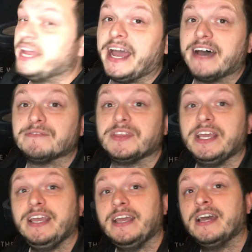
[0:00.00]
have
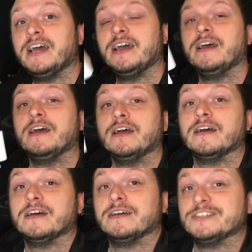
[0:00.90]
the
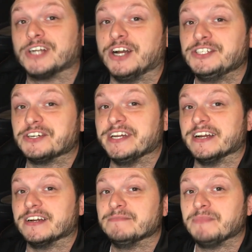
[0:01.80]
charger
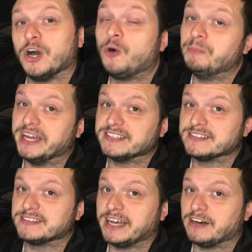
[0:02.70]
here, the home base
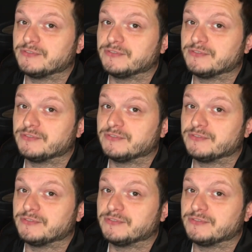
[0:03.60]
itself.